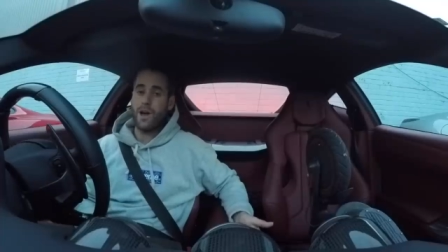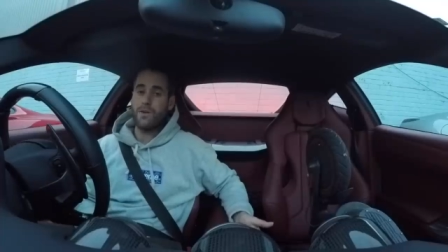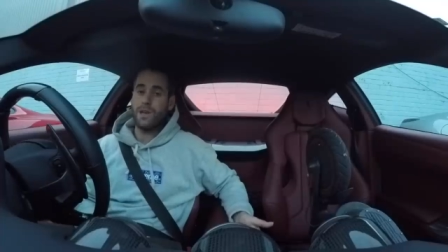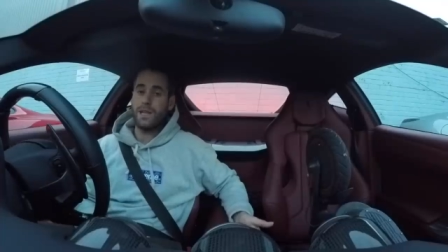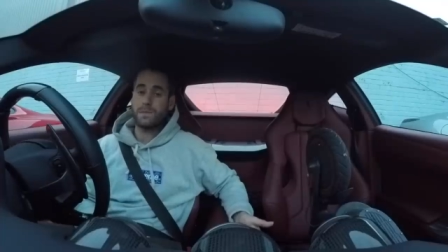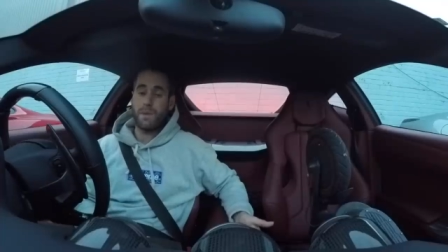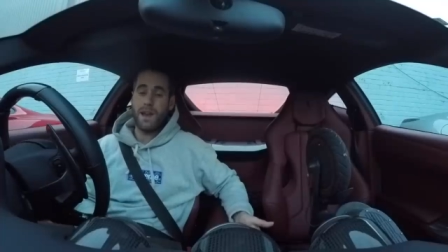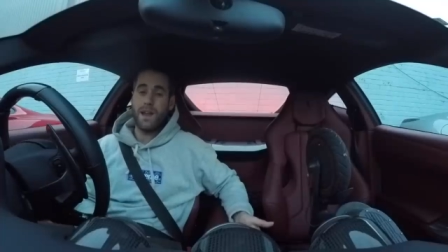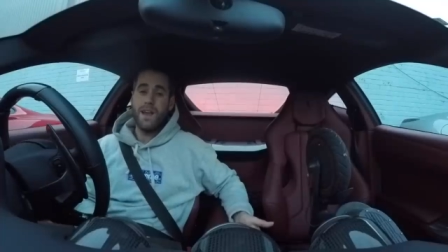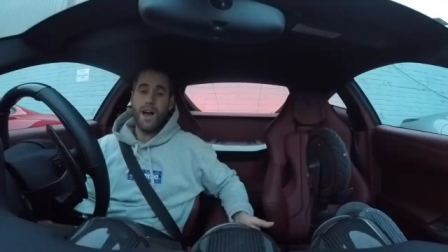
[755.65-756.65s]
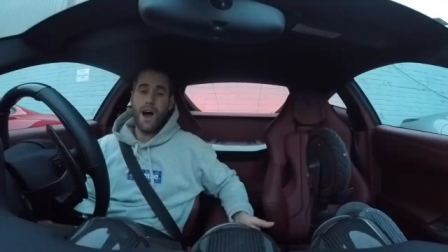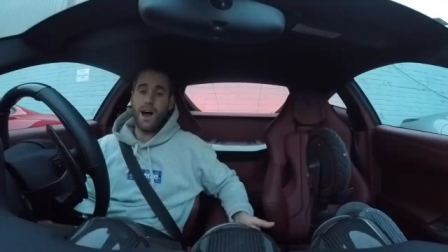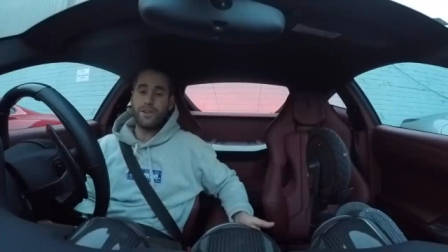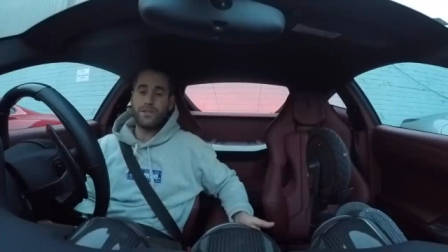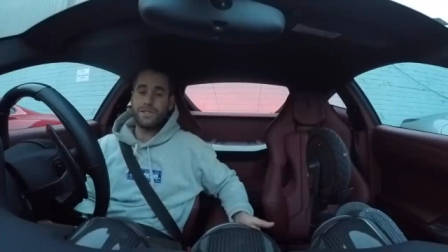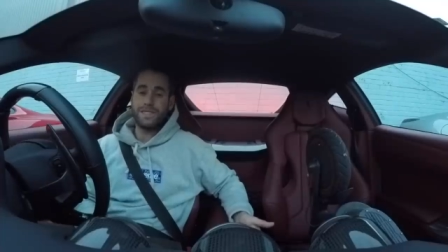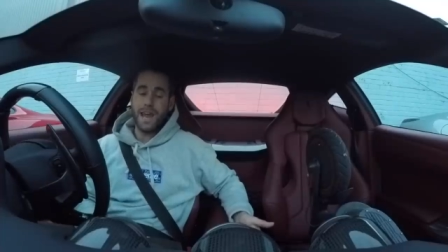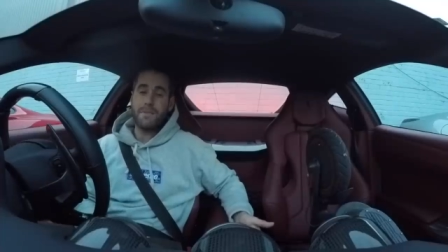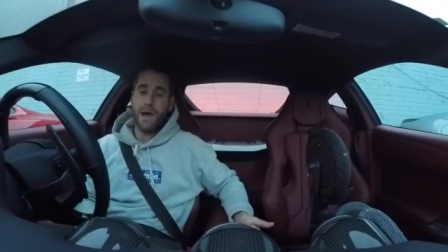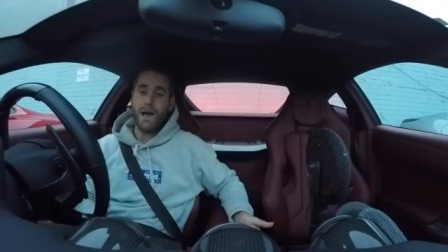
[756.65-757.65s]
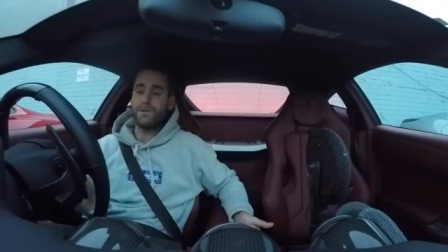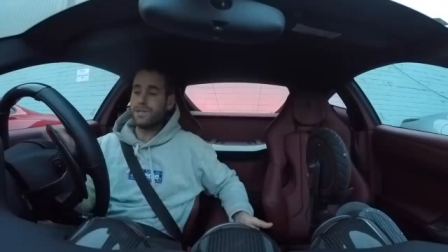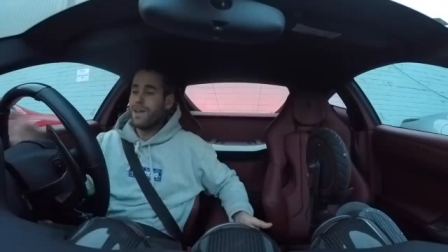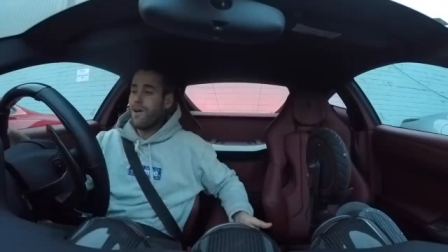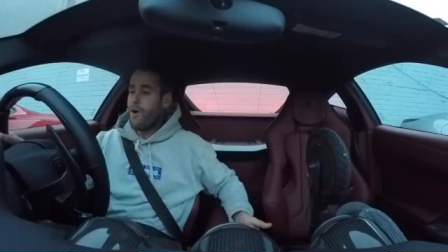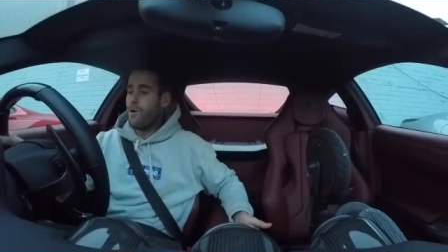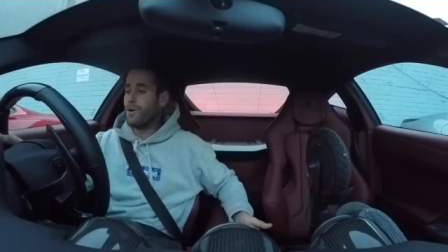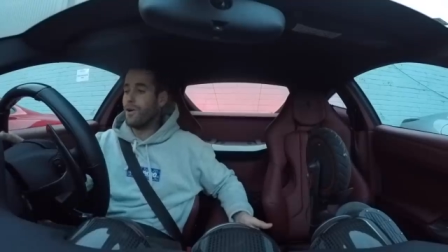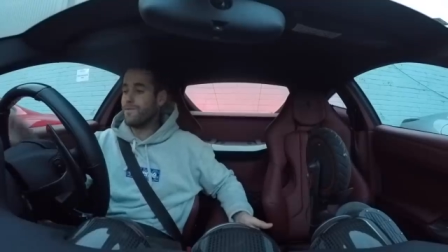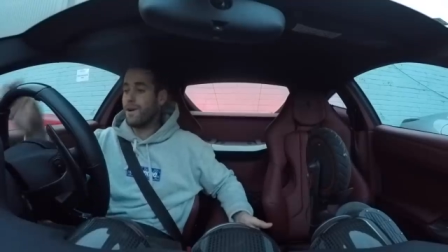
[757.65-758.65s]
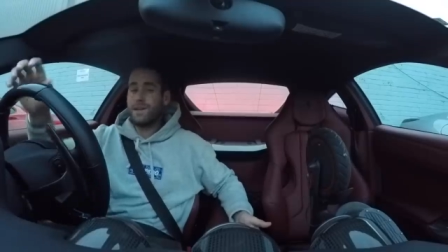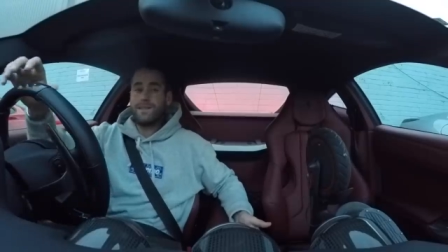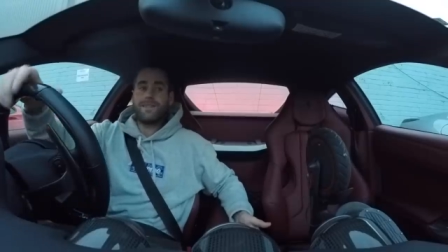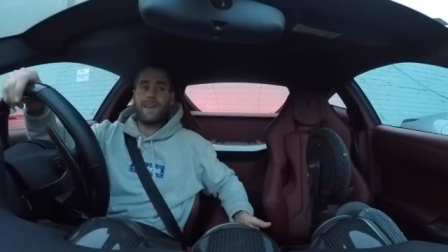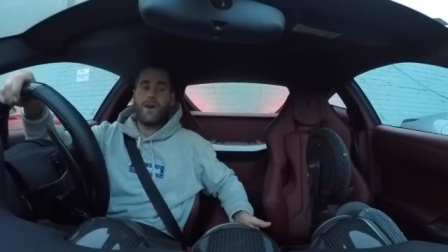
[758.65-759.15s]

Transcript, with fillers: only spent 110 pounds on running the thing.